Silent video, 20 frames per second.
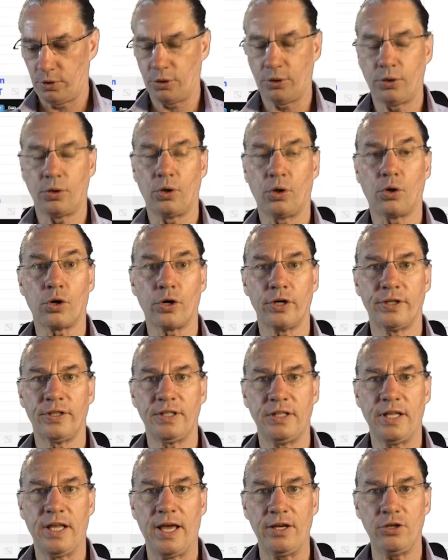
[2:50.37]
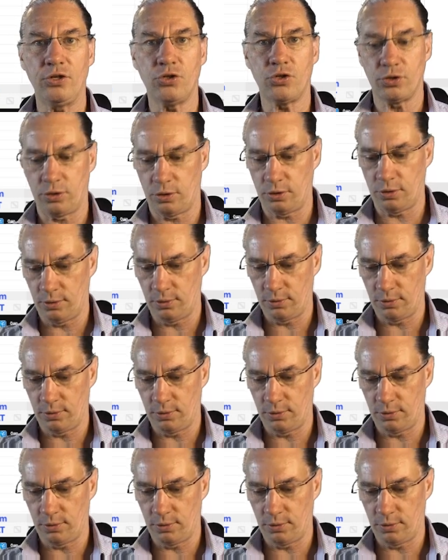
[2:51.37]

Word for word: coordination.